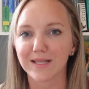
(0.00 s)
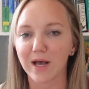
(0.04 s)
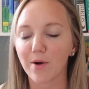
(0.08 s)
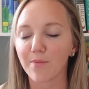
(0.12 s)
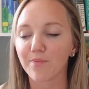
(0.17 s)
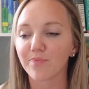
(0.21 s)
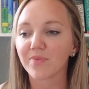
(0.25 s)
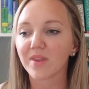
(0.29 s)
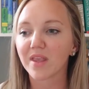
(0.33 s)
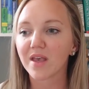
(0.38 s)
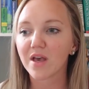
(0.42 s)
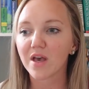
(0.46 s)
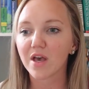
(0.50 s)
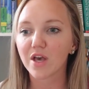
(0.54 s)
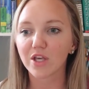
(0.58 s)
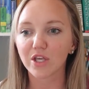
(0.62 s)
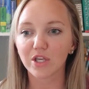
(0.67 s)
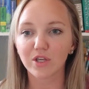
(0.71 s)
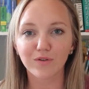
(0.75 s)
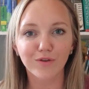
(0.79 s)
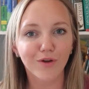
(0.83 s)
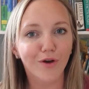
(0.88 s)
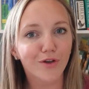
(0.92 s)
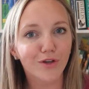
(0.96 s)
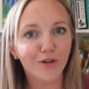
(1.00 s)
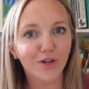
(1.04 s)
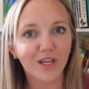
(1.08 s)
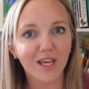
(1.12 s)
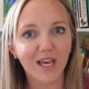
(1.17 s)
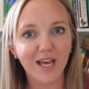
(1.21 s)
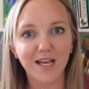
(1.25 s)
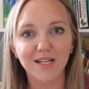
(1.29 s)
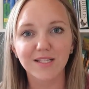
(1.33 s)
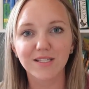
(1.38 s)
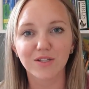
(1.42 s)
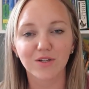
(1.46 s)
So you know your
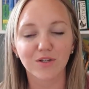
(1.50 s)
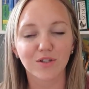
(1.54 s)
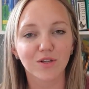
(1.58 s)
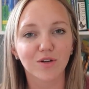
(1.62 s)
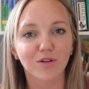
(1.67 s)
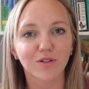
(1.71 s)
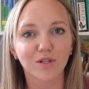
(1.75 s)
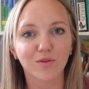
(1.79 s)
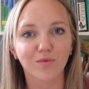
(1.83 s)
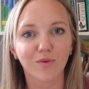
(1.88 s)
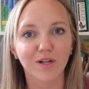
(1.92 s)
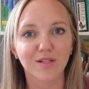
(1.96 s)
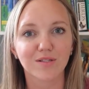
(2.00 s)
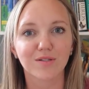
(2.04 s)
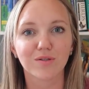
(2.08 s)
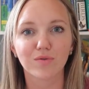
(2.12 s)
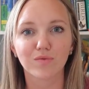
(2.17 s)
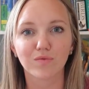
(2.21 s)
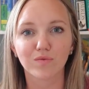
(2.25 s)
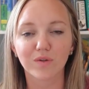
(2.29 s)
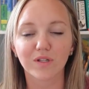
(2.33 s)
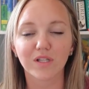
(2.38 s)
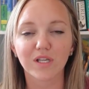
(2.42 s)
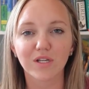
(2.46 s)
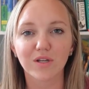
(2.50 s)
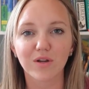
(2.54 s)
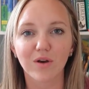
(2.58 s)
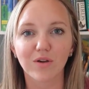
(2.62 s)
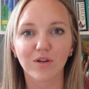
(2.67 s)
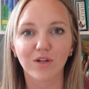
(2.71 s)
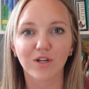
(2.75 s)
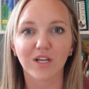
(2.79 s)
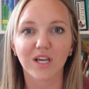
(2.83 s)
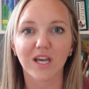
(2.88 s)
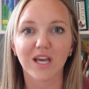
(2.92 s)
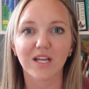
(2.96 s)
kids, you're the only ones who really know
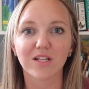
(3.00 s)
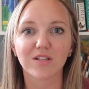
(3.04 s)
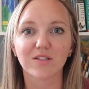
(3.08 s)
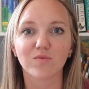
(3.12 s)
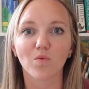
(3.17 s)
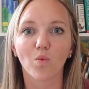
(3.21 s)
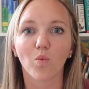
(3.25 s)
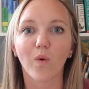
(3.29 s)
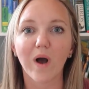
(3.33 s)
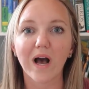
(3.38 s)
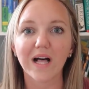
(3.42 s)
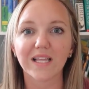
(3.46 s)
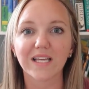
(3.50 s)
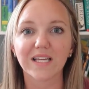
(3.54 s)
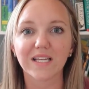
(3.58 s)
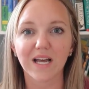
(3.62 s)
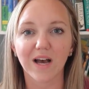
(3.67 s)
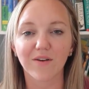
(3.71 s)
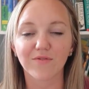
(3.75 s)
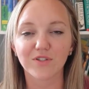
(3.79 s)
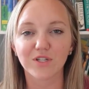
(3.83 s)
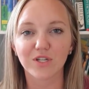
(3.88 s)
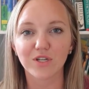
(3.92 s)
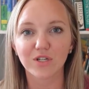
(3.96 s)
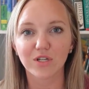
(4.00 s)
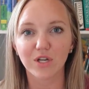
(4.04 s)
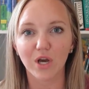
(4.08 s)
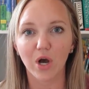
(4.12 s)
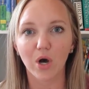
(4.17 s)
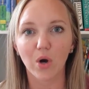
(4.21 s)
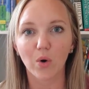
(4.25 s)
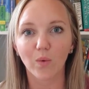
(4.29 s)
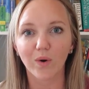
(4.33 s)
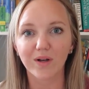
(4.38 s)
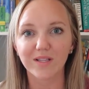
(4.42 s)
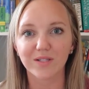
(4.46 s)
your kids well enough to
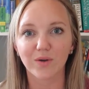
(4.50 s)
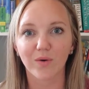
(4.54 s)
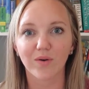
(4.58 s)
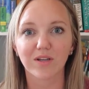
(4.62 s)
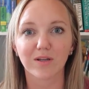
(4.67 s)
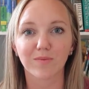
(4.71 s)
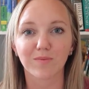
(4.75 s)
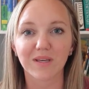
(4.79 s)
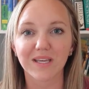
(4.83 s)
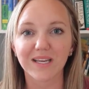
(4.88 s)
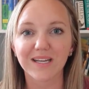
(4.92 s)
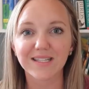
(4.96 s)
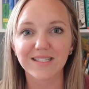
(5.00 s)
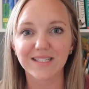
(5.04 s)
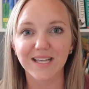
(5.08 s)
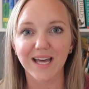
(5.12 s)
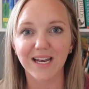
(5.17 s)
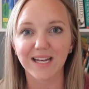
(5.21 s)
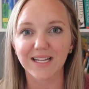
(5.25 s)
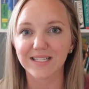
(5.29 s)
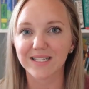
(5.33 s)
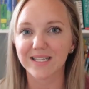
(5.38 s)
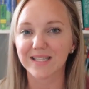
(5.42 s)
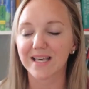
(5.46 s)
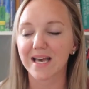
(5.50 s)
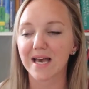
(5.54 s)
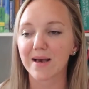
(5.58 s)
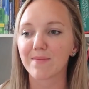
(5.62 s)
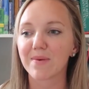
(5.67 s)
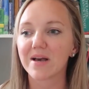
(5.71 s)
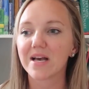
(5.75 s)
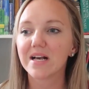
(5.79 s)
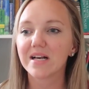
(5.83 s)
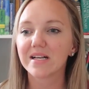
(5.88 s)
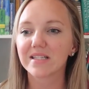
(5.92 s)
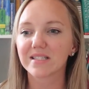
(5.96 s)
know what's going to be exciting to them.